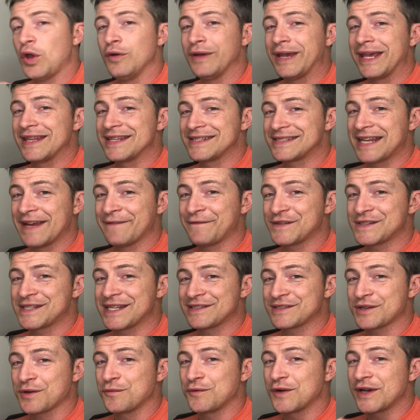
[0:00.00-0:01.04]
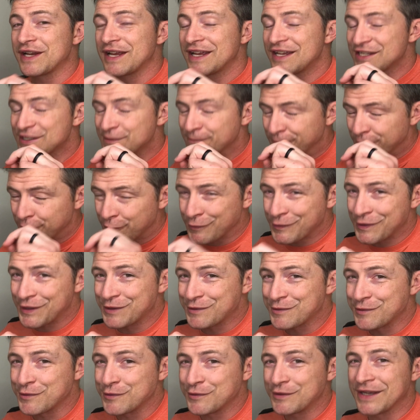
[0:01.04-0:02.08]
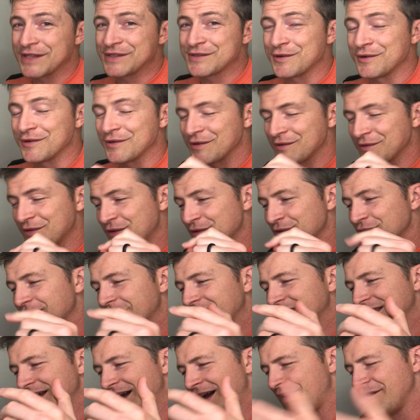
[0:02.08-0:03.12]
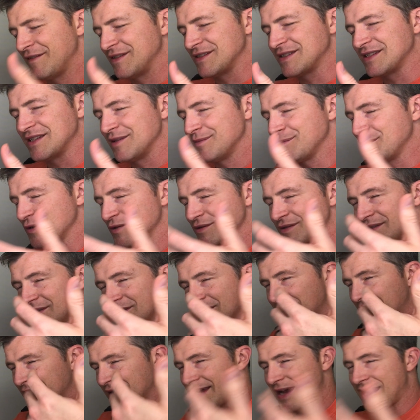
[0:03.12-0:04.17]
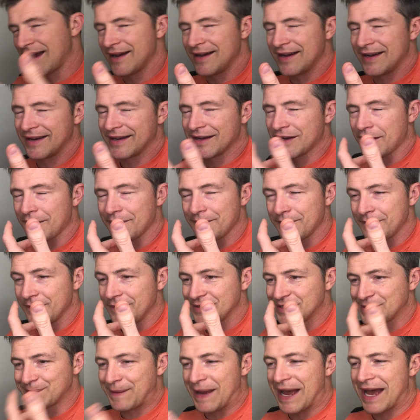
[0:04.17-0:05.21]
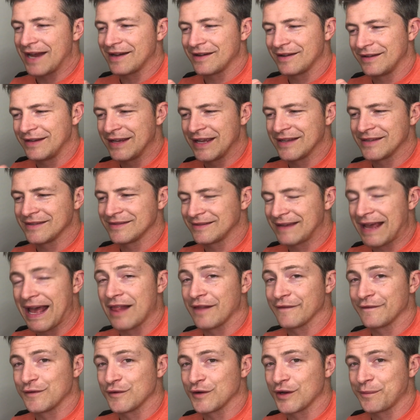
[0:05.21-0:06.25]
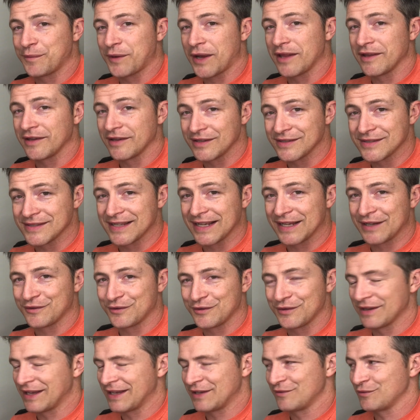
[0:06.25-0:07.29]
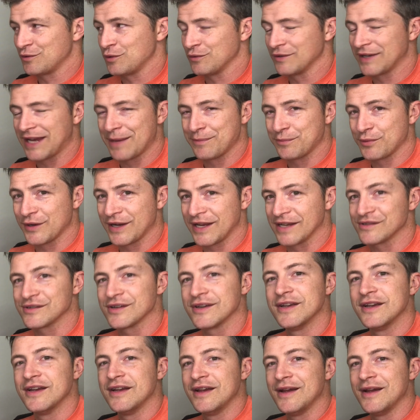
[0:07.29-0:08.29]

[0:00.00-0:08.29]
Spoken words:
Okay, the San Francisco one is pretty cool. It's going through like obviously the most iconic spot in California probably is the Golden Gate Bridge.